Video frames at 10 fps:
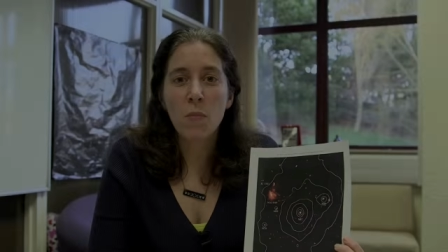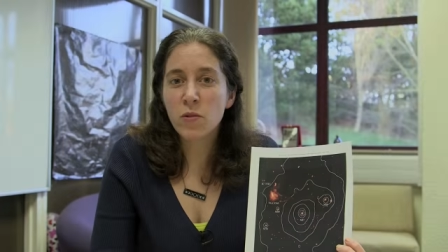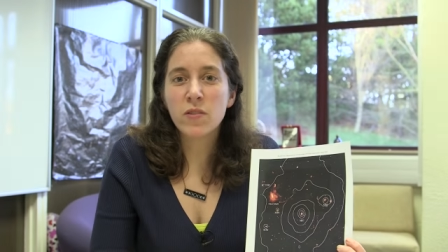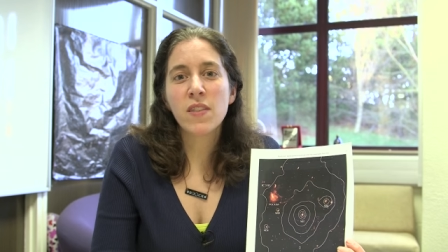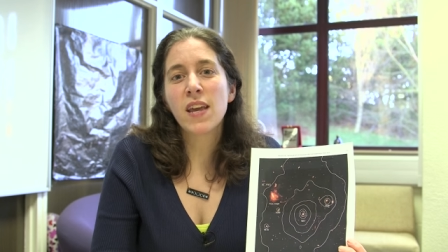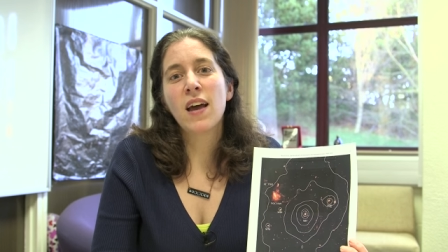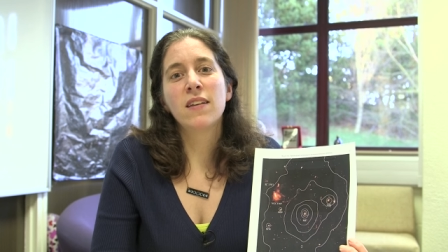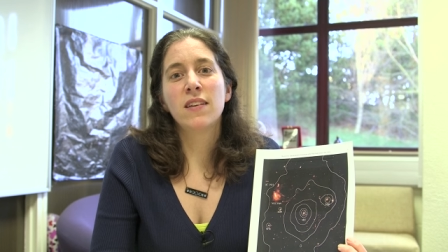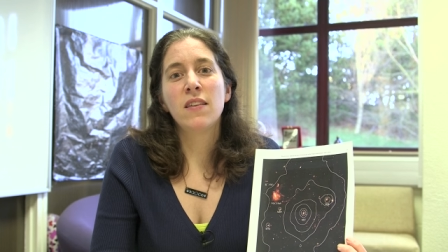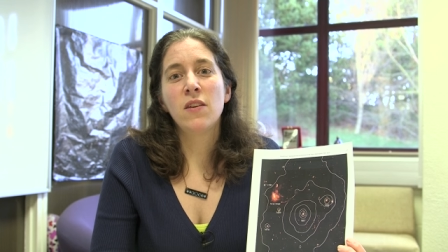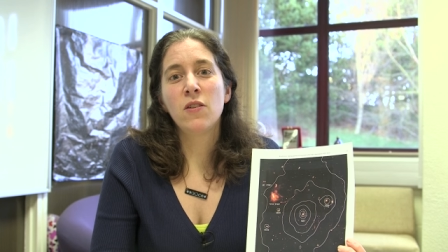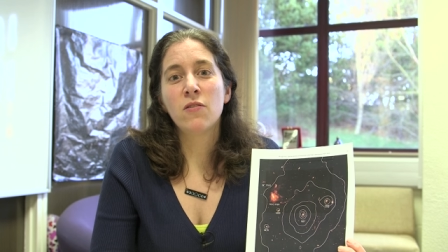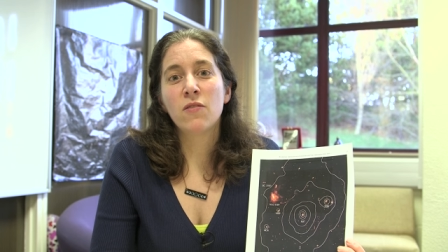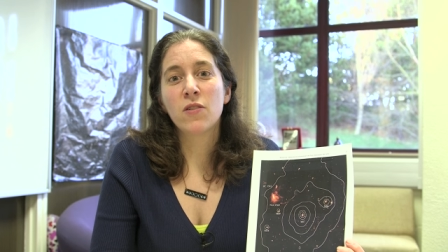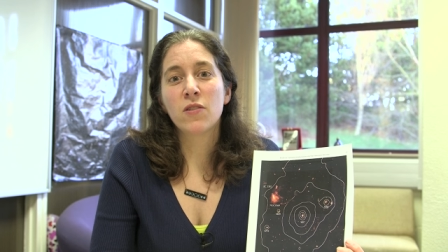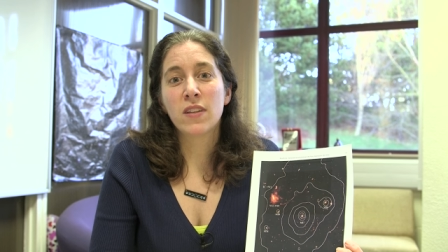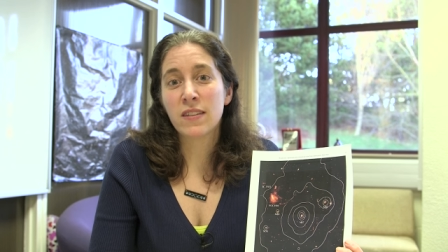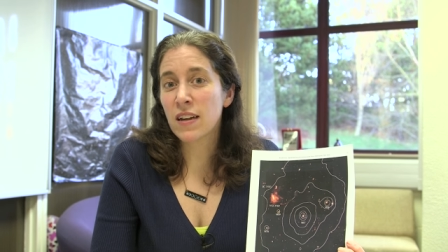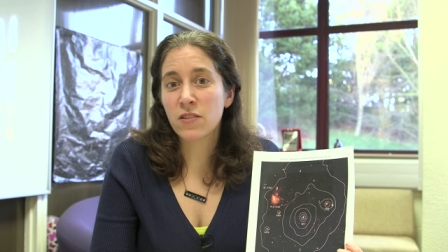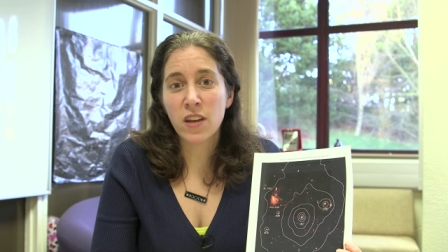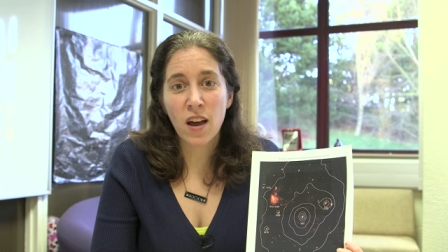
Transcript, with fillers: Most of the gas in the universe is actually